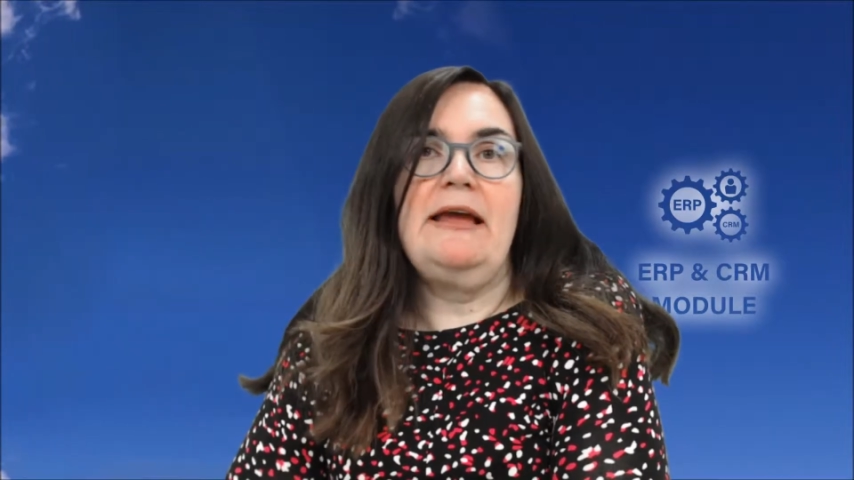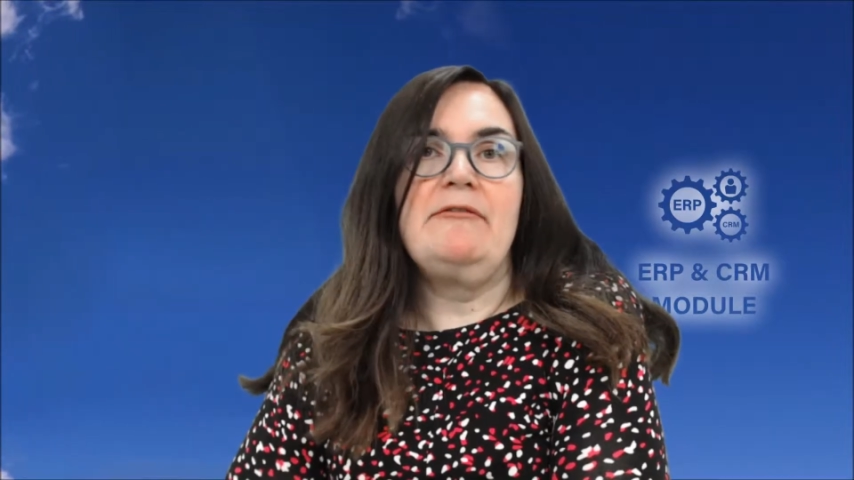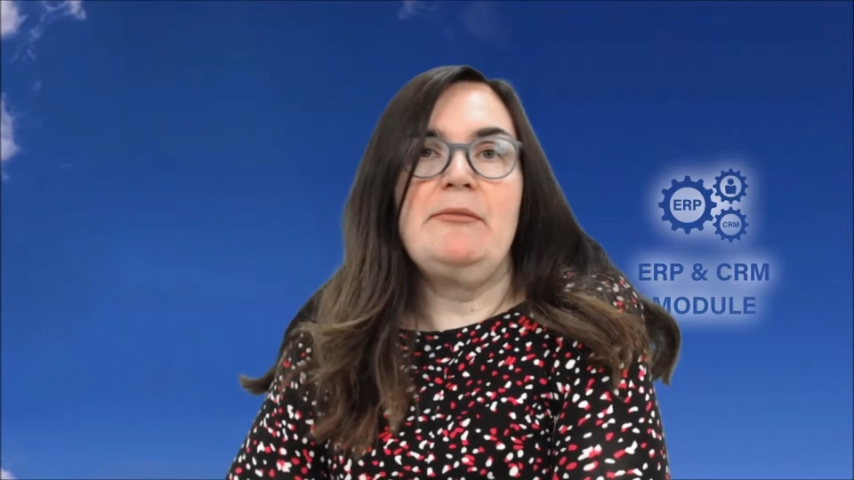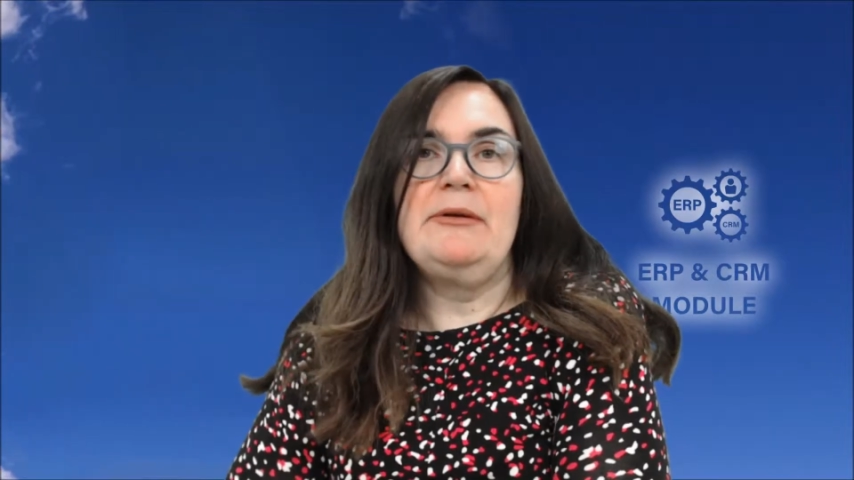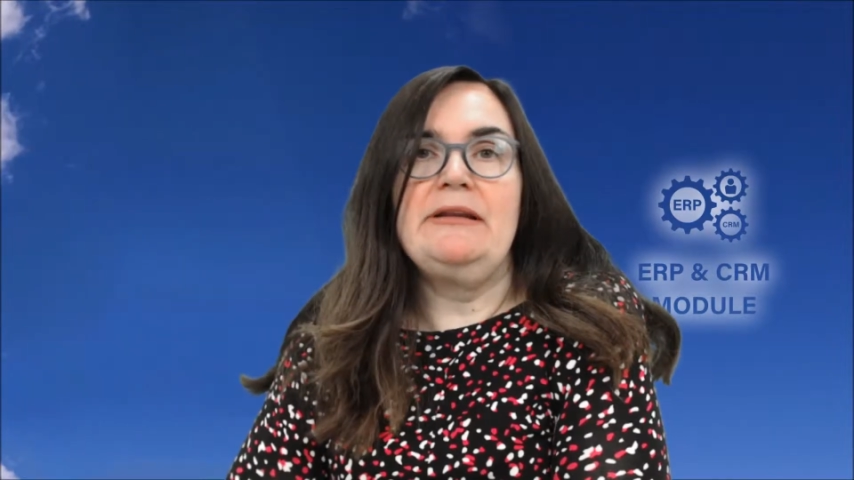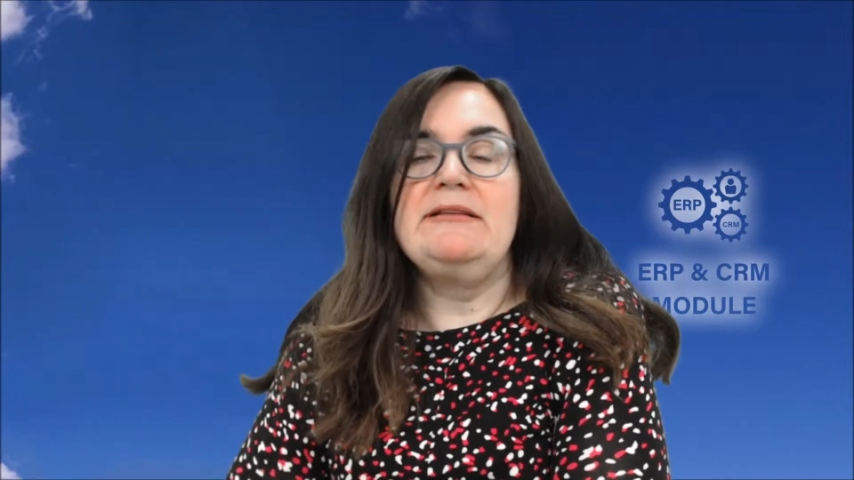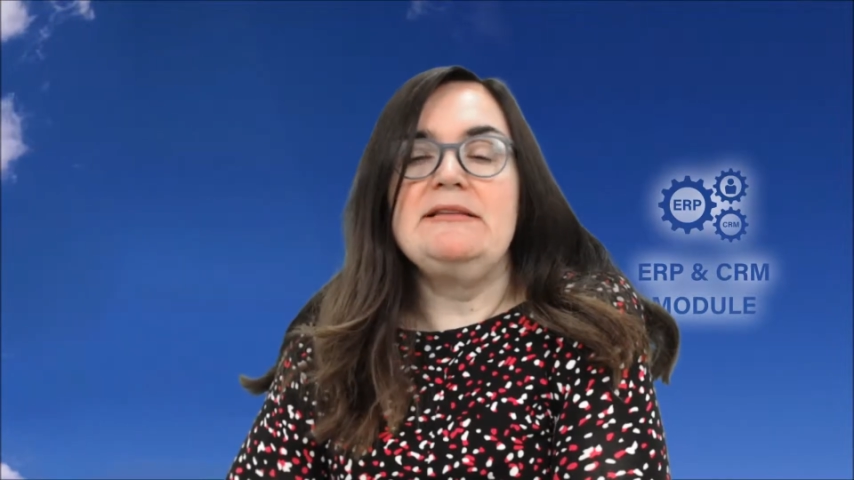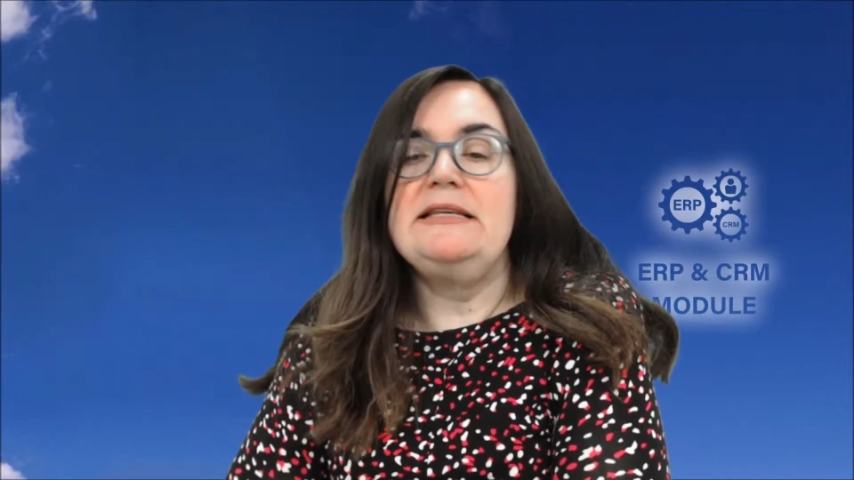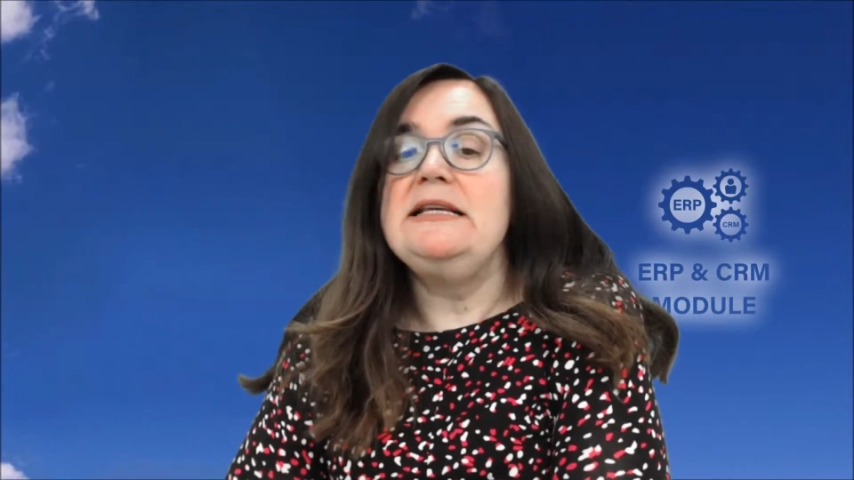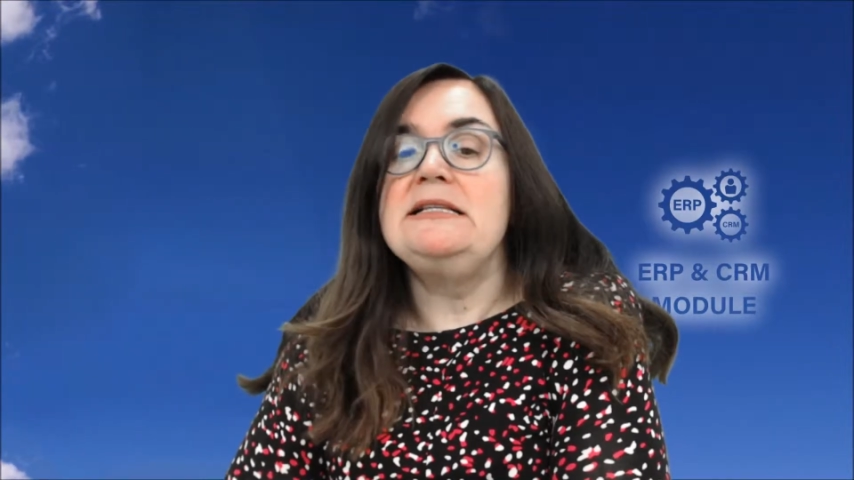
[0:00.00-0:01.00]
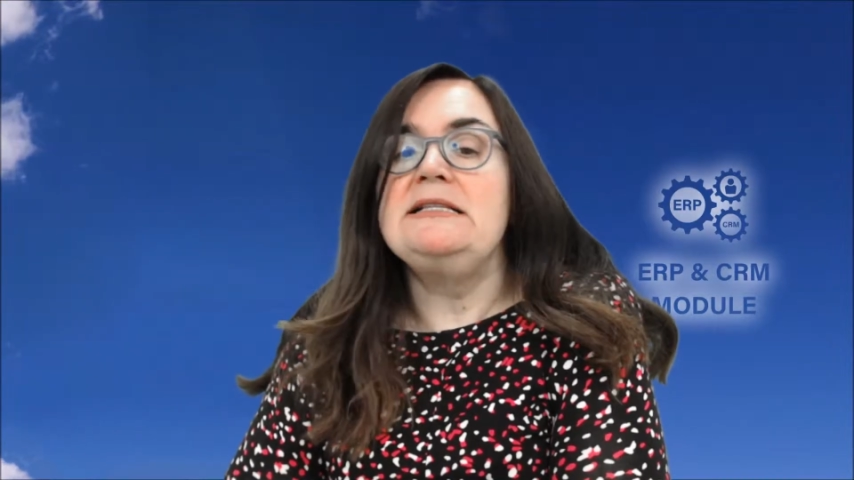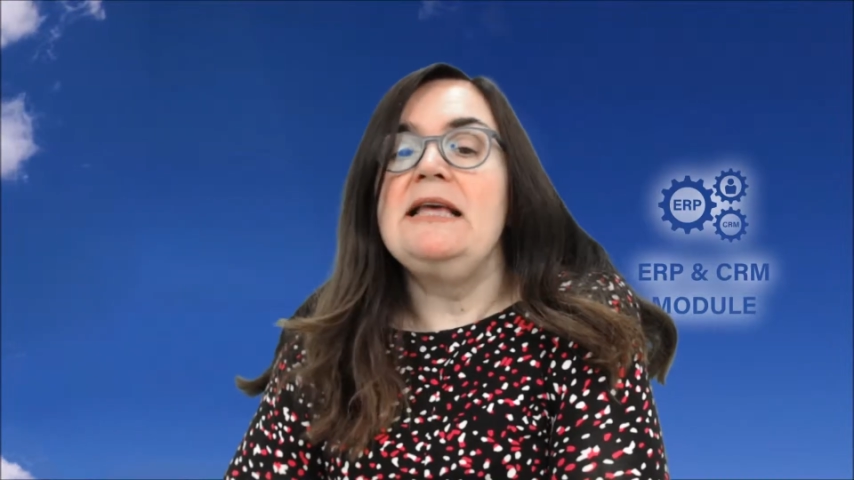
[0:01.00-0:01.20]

everybody seeks,